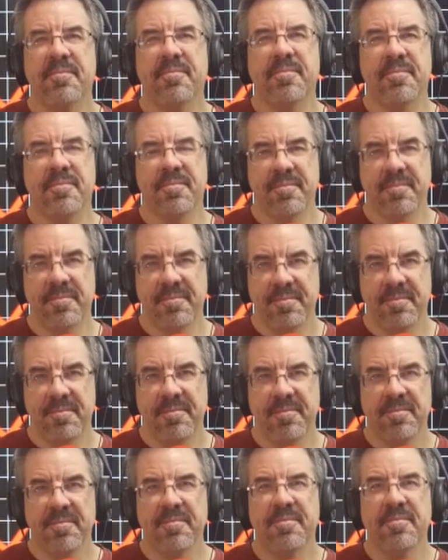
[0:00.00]

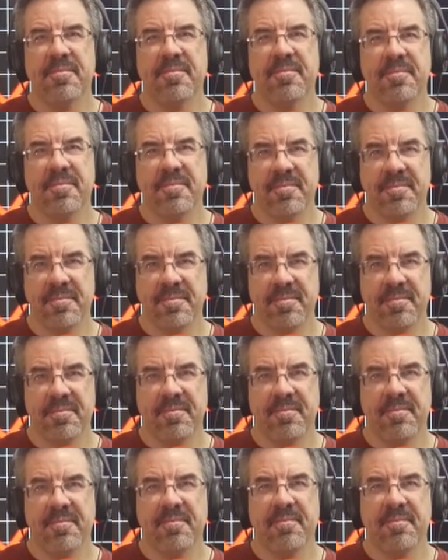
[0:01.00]

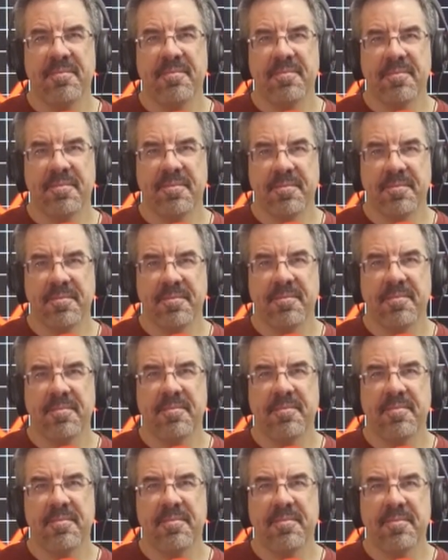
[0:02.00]

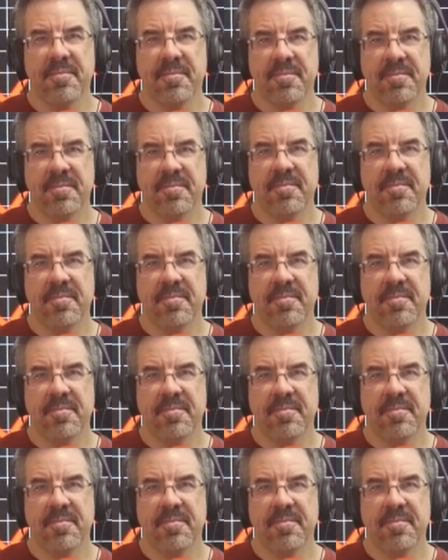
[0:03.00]
(not speaking)